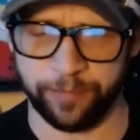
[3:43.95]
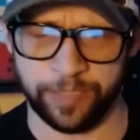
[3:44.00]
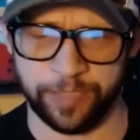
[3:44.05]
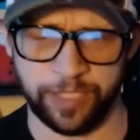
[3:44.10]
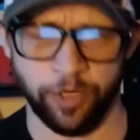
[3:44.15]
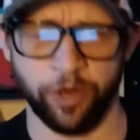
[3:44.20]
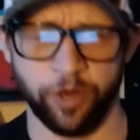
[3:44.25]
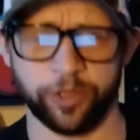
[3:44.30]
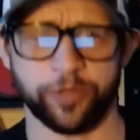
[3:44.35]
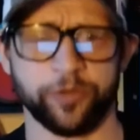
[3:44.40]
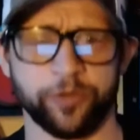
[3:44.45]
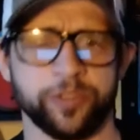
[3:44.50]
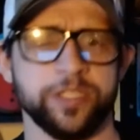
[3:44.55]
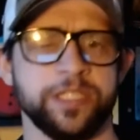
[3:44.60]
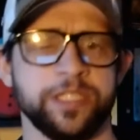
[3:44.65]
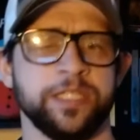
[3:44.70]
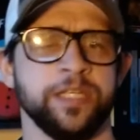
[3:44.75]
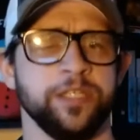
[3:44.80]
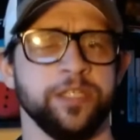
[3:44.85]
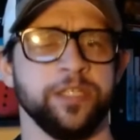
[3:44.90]
The article
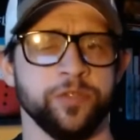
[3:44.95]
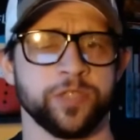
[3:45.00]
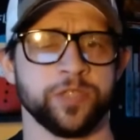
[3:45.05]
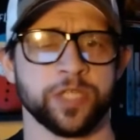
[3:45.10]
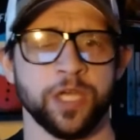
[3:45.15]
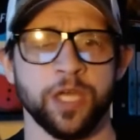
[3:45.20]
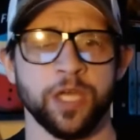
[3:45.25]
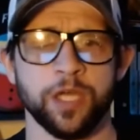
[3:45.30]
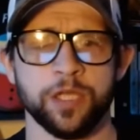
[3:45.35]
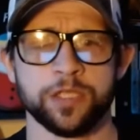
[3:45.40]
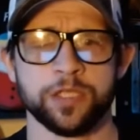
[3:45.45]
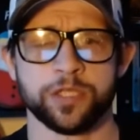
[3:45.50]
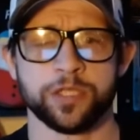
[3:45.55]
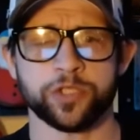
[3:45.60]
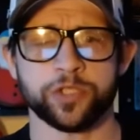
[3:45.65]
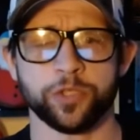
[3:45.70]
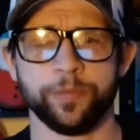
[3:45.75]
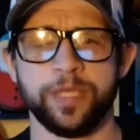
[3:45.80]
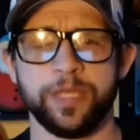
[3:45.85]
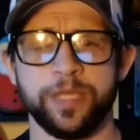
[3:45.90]
continues.
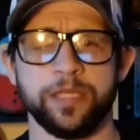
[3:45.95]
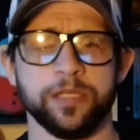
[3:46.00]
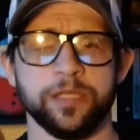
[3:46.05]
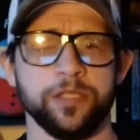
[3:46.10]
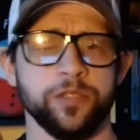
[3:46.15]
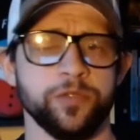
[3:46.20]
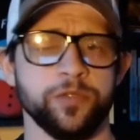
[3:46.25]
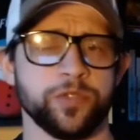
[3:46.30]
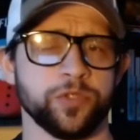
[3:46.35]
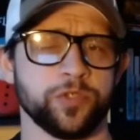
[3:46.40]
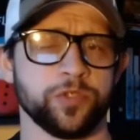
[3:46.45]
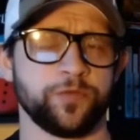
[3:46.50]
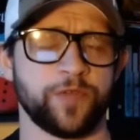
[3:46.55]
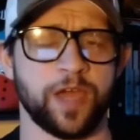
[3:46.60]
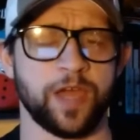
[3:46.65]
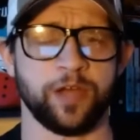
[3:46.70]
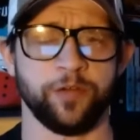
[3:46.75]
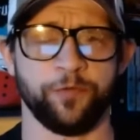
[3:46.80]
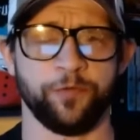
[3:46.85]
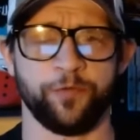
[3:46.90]
Social media users
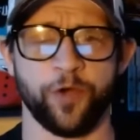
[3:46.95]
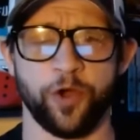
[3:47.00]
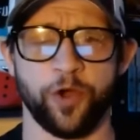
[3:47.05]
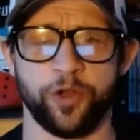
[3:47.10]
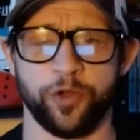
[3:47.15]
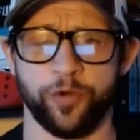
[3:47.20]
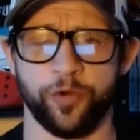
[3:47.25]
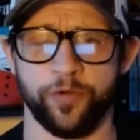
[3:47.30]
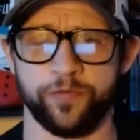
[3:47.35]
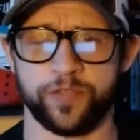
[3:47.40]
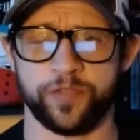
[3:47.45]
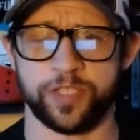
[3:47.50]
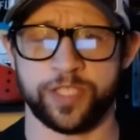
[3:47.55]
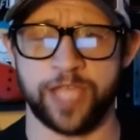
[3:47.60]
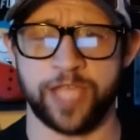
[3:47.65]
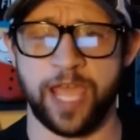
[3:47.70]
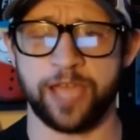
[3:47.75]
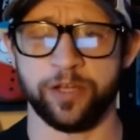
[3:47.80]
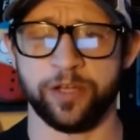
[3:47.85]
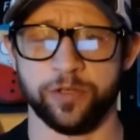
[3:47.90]
found a photo of
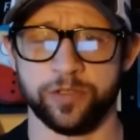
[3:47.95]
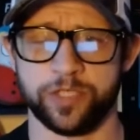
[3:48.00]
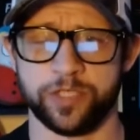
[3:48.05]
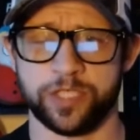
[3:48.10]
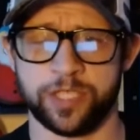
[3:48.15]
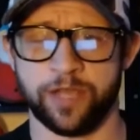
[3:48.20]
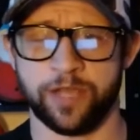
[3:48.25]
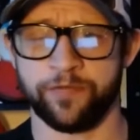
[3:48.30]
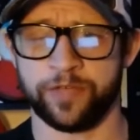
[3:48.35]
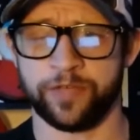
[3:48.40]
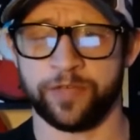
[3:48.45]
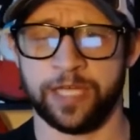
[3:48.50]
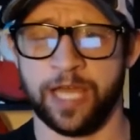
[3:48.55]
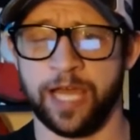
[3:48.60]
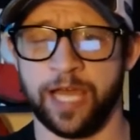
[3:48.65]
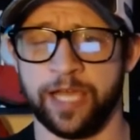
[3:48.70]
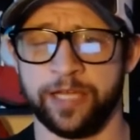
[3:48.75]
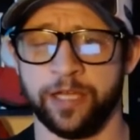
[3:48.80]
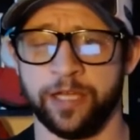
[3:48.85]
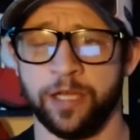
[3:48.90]
Sanders,
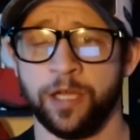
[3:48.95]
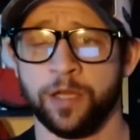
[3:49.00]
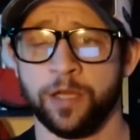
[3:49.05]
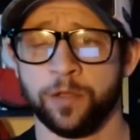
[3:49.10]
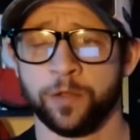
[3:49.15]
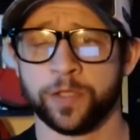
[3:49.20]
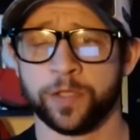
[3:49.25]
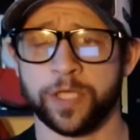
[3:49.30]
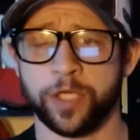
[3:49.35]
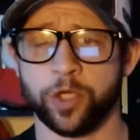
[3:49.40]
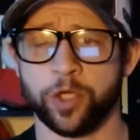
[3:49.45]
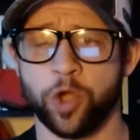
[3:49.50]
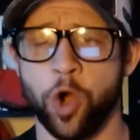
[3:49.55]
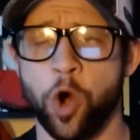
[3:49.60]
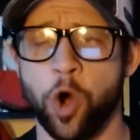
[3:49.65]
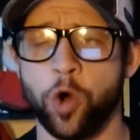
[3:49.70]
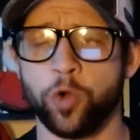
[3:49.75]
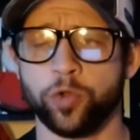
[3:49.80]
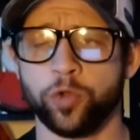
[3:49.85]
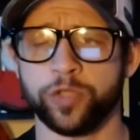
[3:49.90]
79, looking
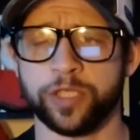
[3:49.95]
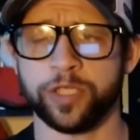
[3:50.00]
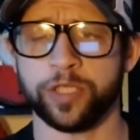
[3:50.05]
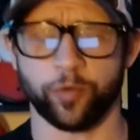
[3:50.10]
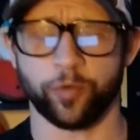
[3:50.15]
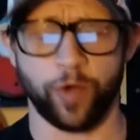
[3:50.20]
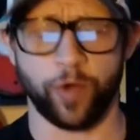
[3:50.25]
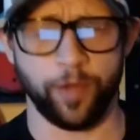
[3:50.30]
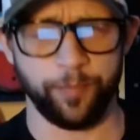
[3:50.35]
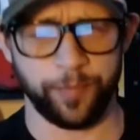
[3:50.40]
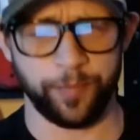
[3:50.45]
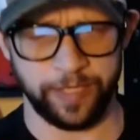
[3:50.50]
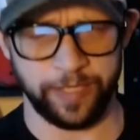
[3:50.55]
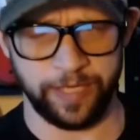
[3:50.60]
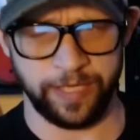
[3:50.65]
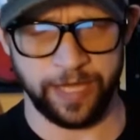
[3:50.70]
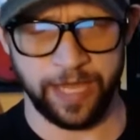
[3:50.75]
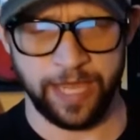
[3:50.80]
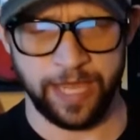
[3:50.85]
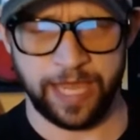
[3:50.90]
cold and
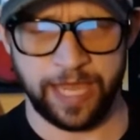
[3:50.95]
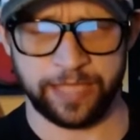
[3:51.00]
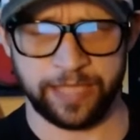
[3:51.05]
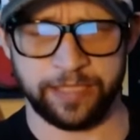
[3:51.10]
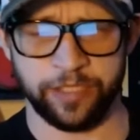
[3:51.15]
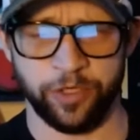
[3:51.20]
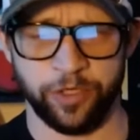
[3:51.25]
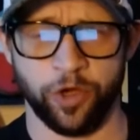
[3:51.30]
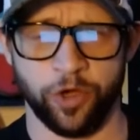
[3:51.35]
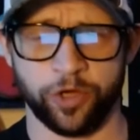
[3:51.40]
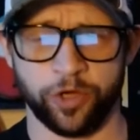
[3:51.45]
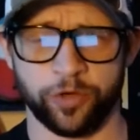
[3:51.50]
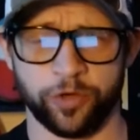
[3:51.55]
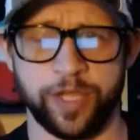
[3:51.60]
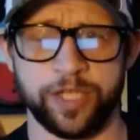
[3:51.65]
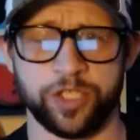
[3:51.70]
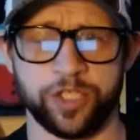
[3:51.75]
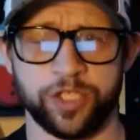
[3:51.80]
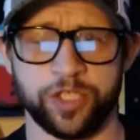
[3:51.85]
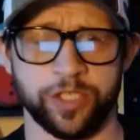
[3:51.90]
grumpy at the
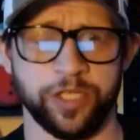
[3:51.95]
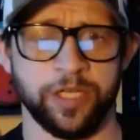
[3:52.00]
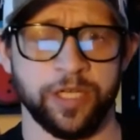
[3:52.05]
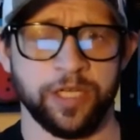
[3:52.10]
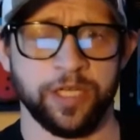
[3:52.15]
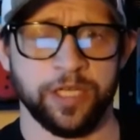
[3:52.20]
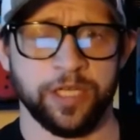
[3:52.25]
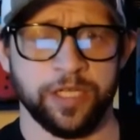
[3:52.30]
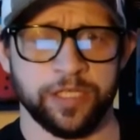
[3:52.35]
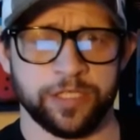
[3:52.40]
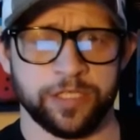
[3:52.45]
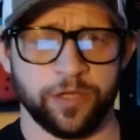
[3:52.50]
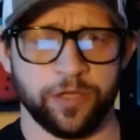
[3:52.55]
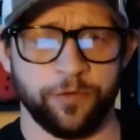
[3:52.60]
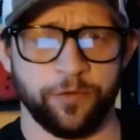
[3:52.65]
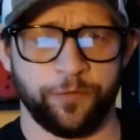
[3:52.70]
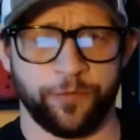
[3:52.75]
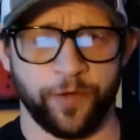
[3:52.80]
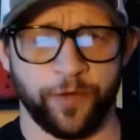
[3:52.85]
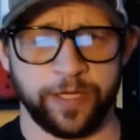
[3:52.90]
inauguration.
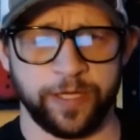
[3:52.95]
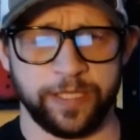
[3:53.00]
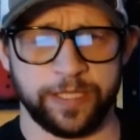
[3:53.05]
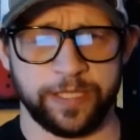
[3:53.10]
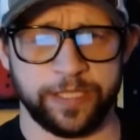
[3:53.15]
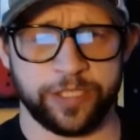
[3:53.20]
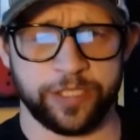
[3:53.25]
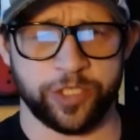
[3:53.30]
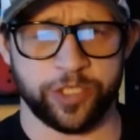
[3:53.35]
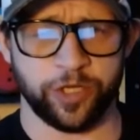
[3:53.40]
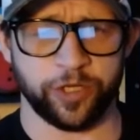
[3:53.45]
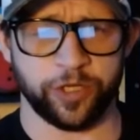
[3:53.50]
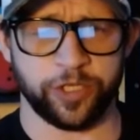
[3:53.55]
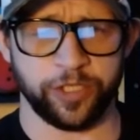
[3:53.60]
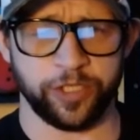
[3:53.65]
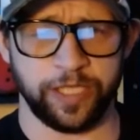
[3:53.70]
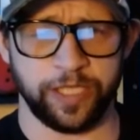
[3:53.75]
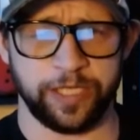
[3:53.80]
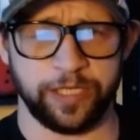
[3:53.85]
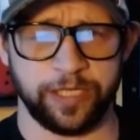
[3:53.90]
So funny they
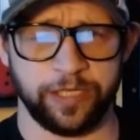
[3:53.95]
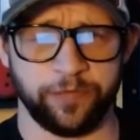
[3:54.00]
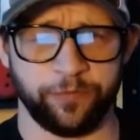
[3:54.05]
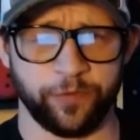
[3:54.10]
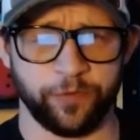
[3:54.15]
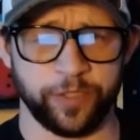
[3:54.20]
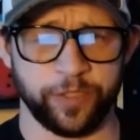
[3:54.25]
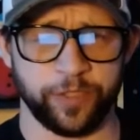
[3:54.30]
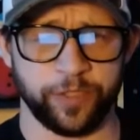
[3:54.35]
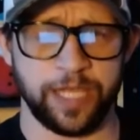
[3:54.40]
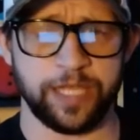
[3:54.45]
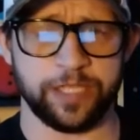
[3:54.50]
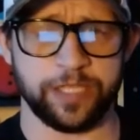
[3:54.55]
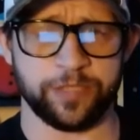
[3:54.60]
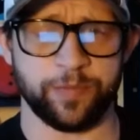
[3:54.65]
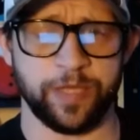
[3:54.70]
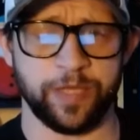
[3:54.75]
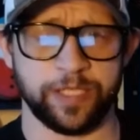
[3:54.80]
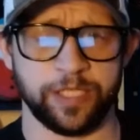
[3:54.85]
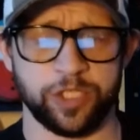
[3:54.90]
circulated it for
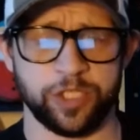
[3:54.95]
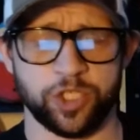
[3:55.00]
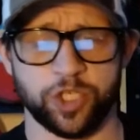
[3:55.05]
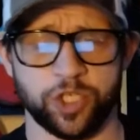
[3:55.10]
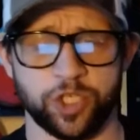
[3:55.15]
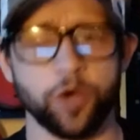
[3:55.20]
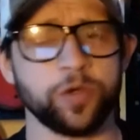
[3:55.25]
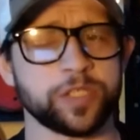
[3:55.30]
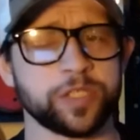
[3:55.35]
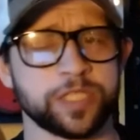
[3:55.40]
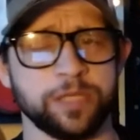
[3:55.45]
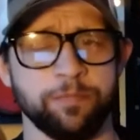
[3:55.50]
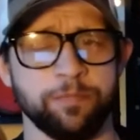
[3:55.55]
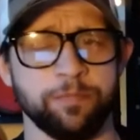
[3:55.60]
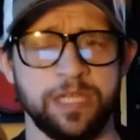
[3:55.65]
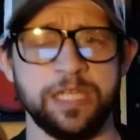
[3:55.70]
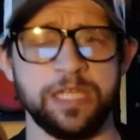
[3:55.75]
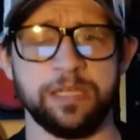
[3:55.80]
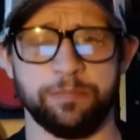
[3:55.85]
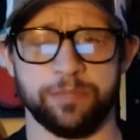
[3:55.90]
days, making jokes and
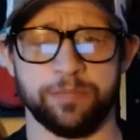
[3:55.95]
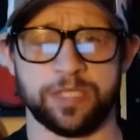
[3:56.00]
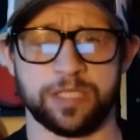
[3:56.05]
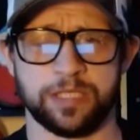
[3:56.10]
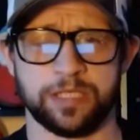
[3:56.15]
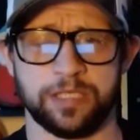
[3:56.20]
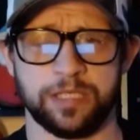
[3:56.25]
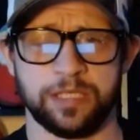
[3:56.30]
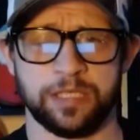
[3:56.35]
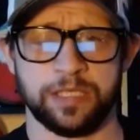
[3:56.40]
memes.